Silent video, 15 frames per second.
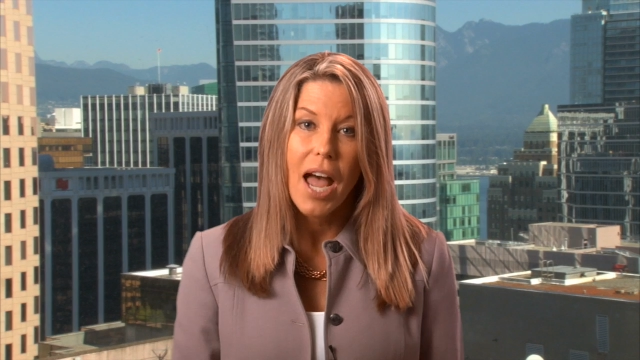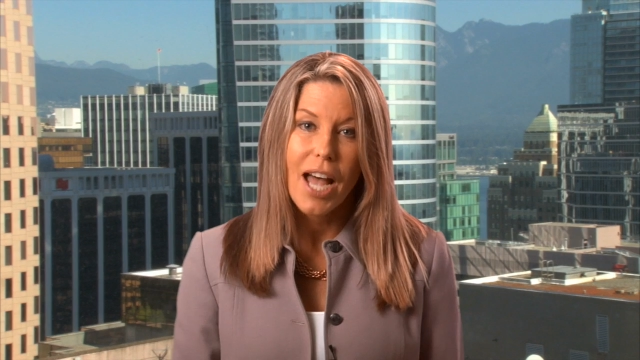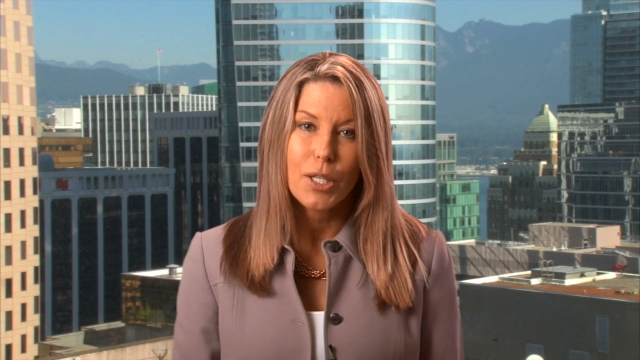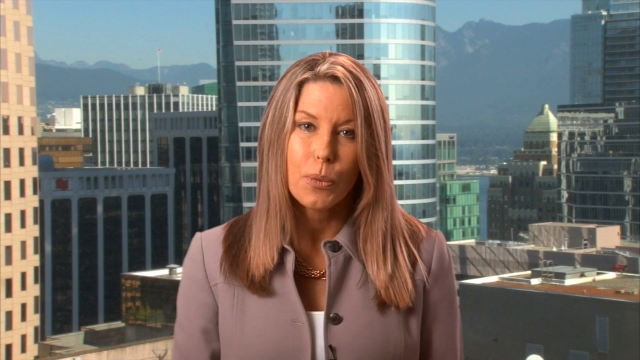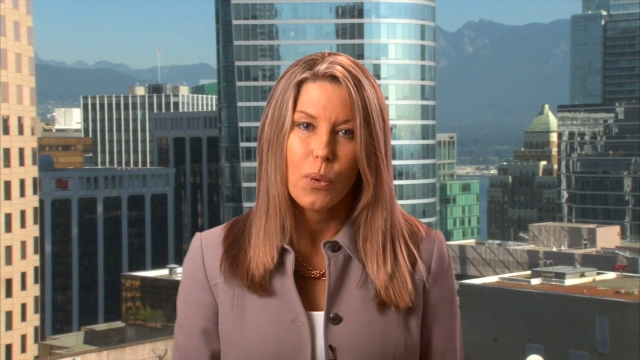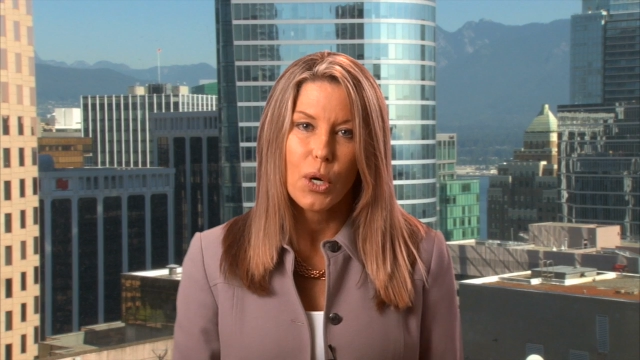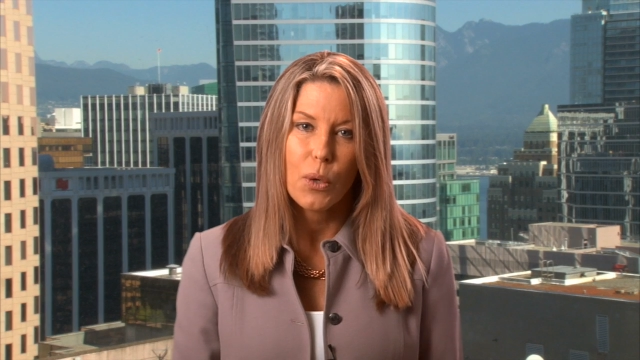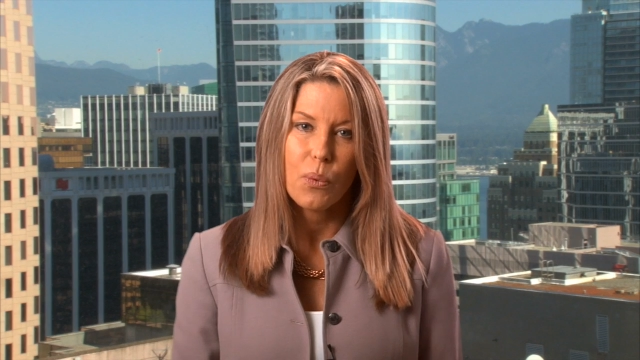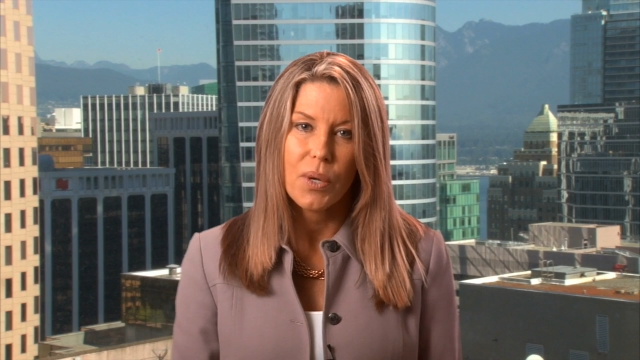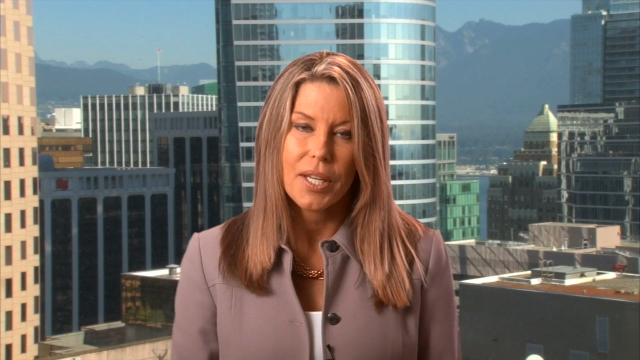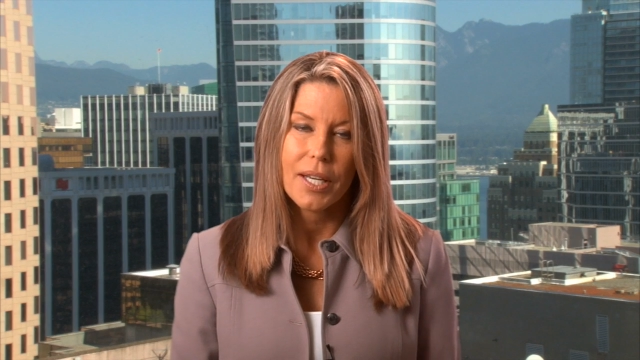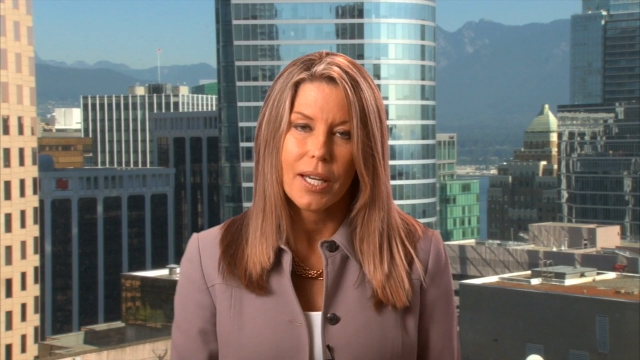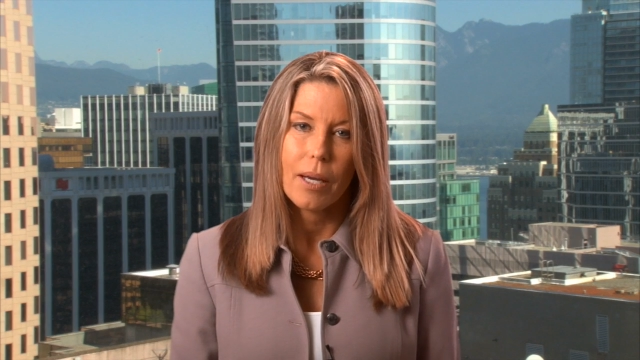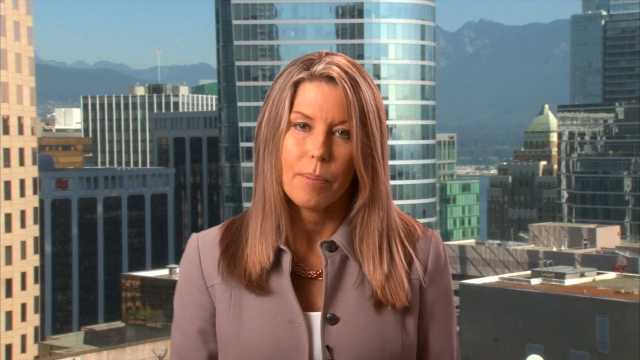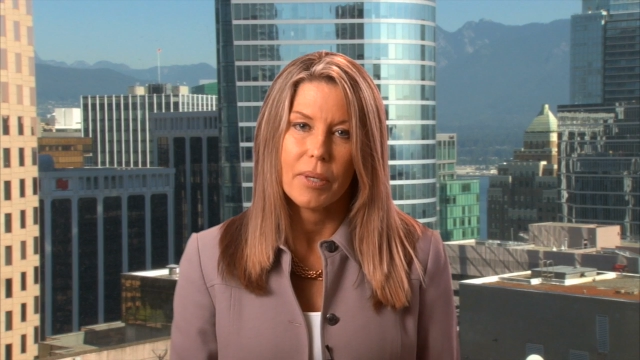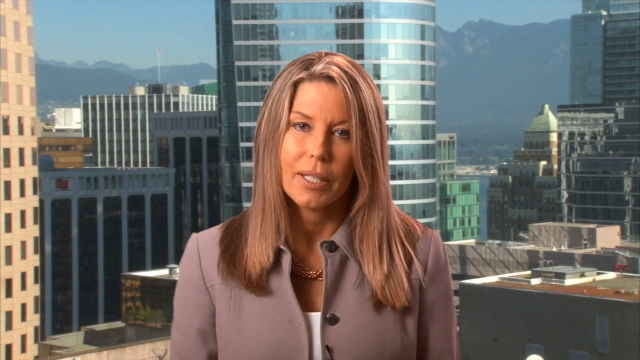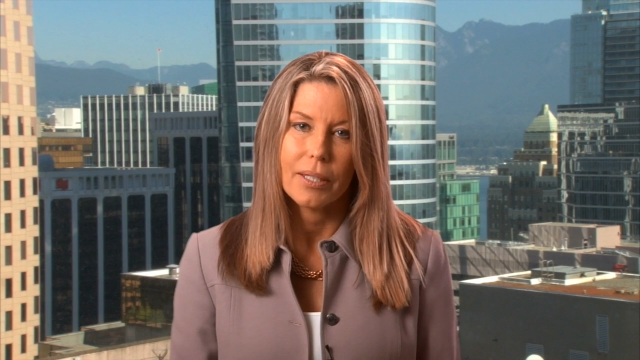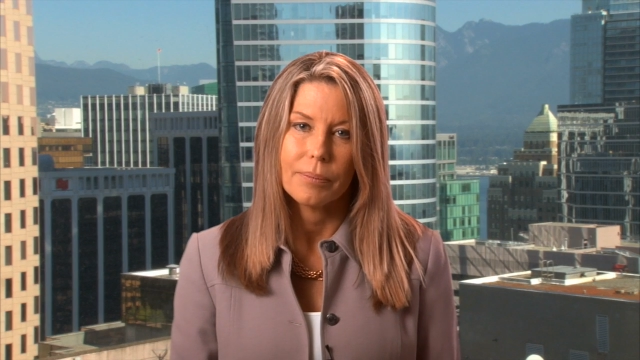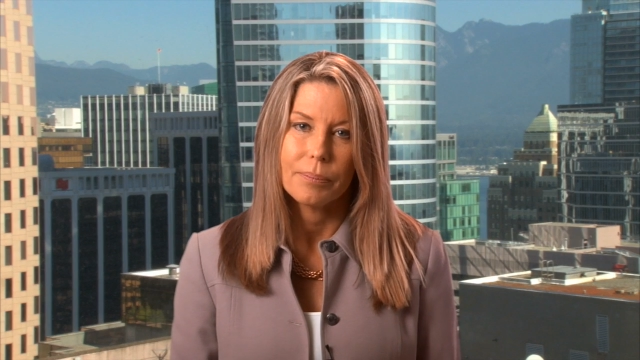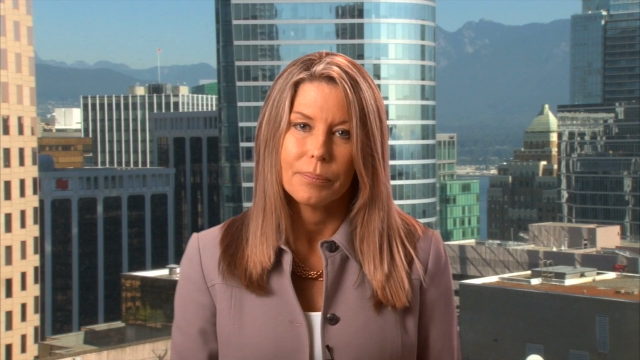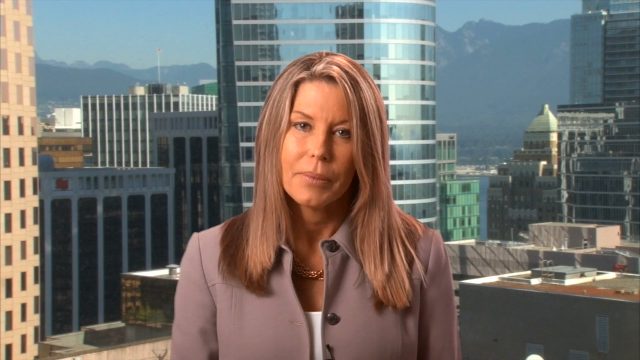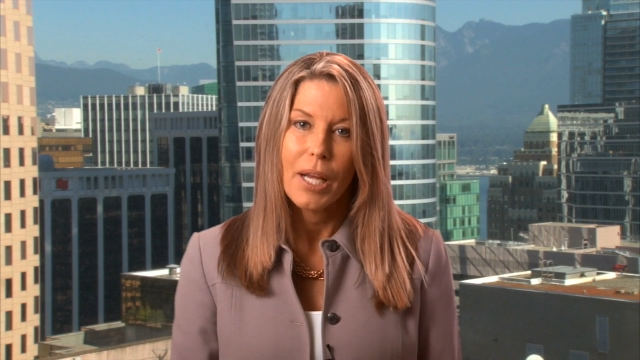that's where we come
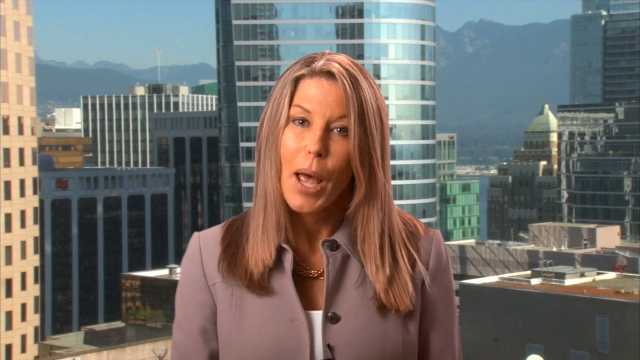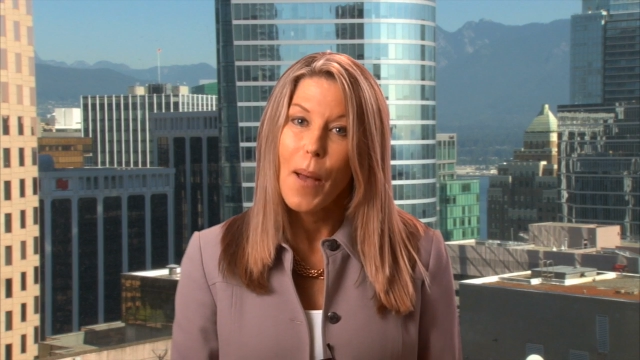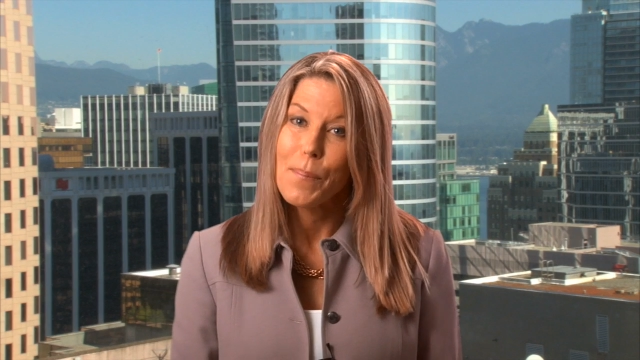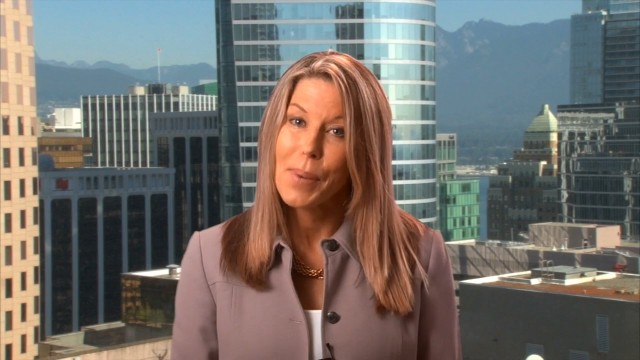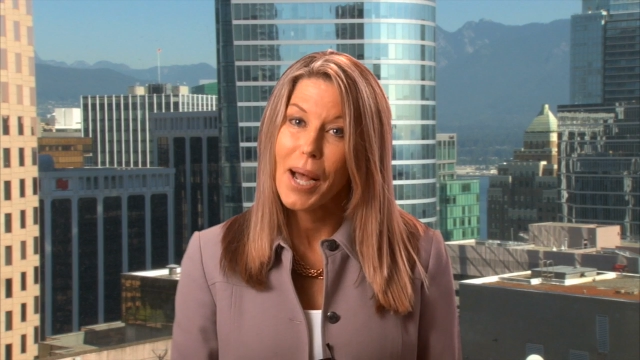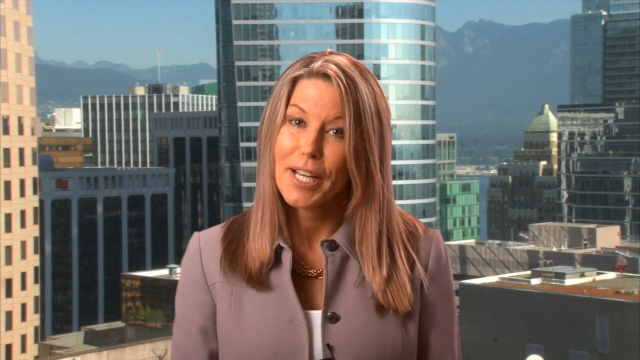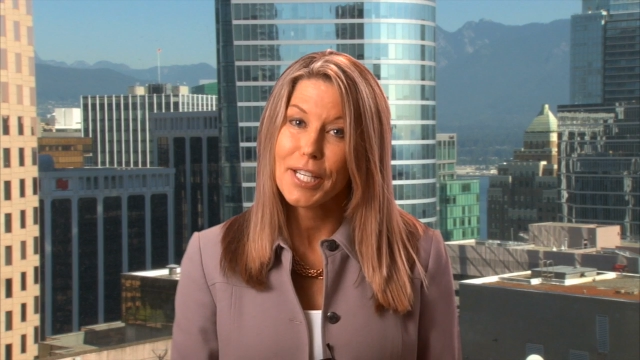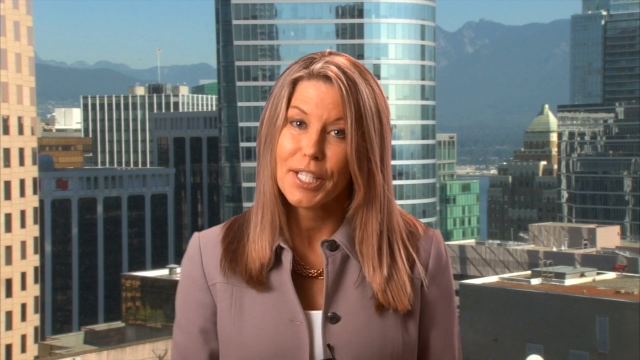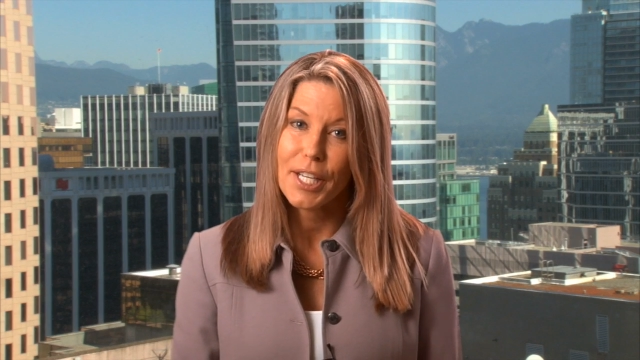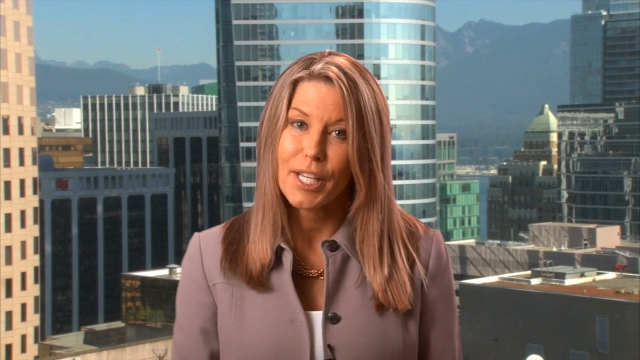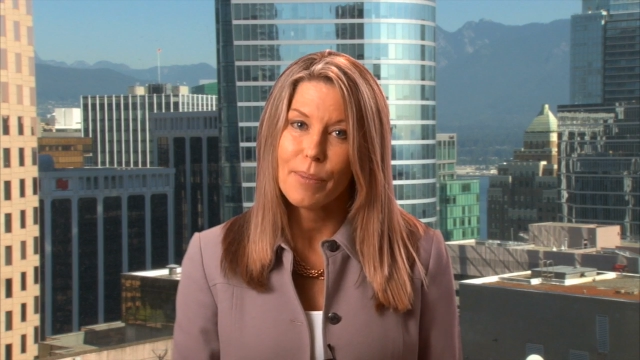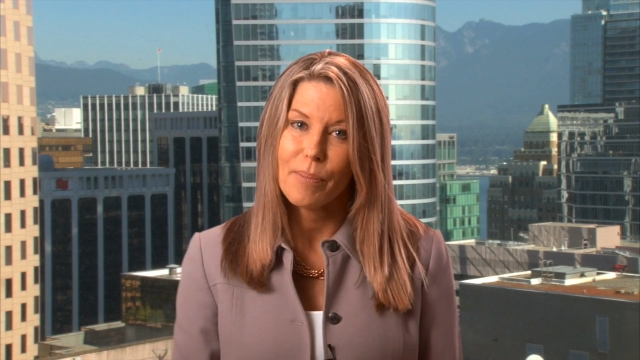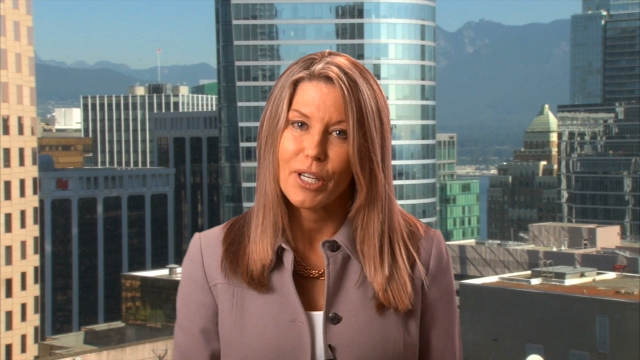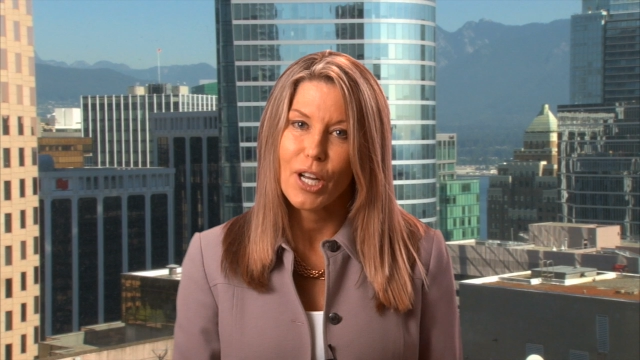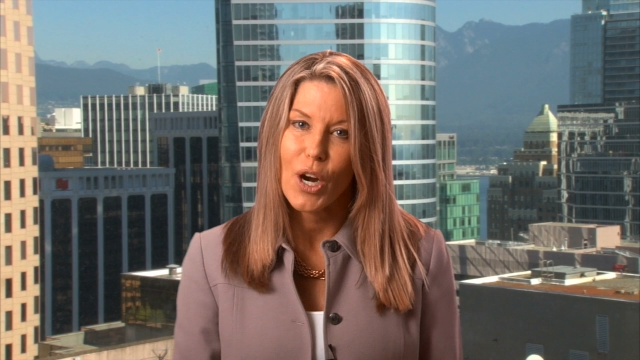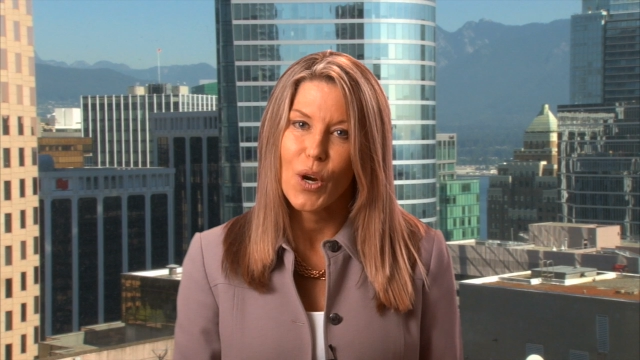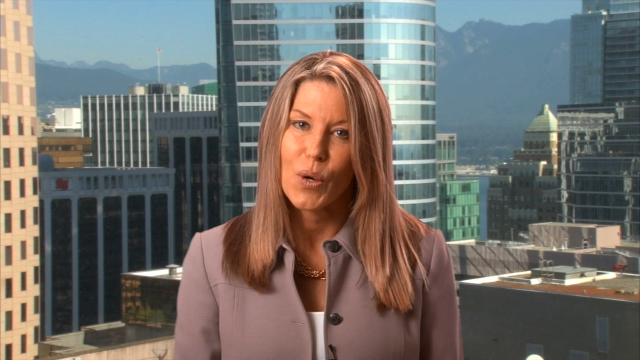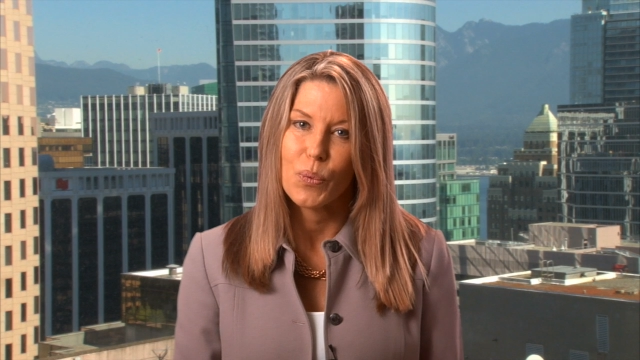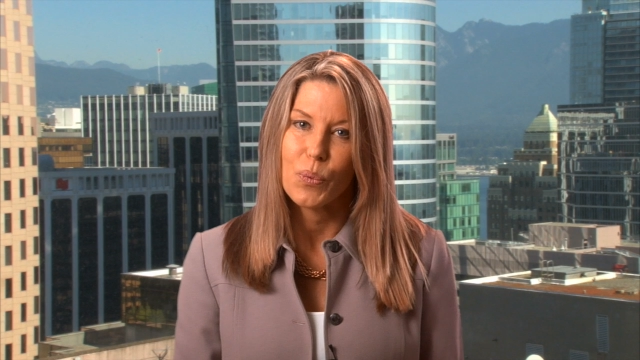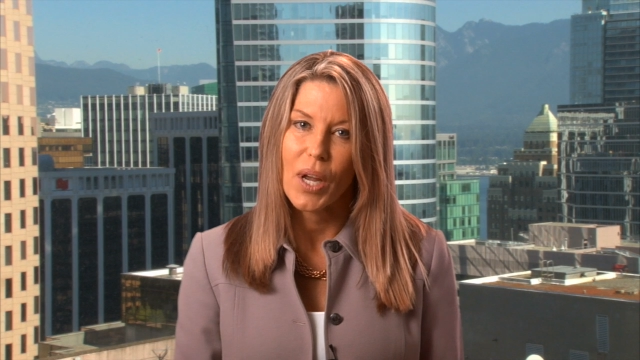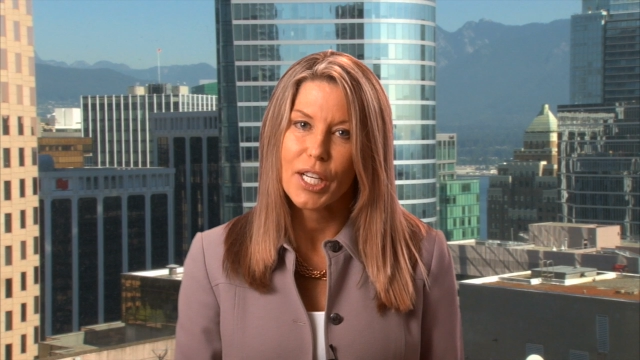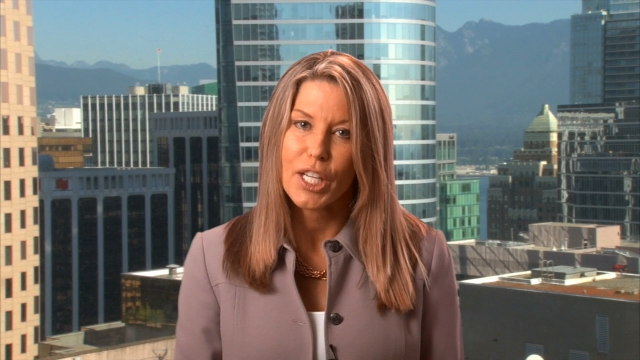in. My team and I
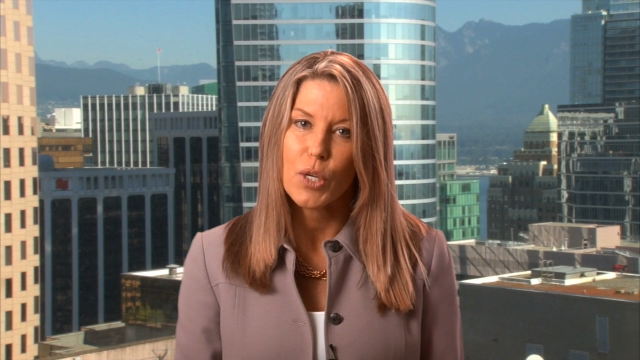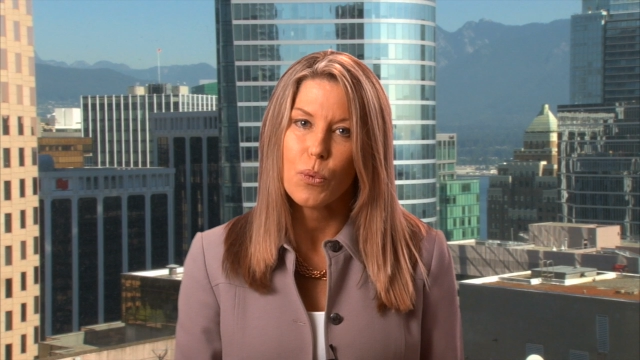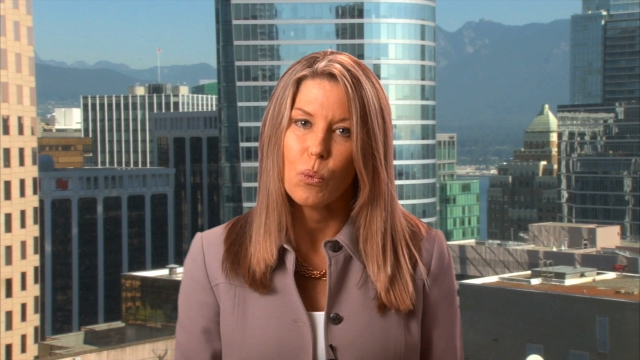are ready,